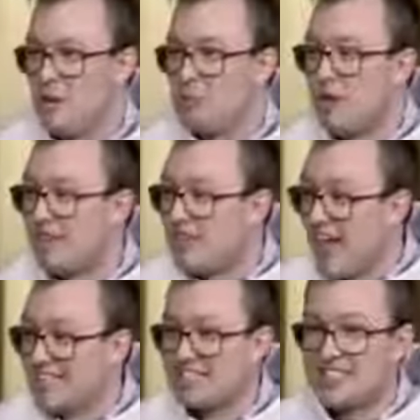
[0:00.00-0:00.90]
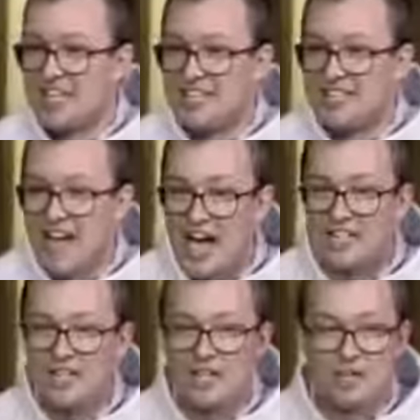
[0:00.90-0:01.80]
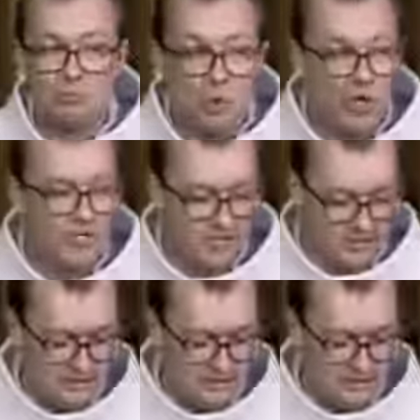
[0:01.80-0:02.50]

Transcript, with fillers: But that's not the point.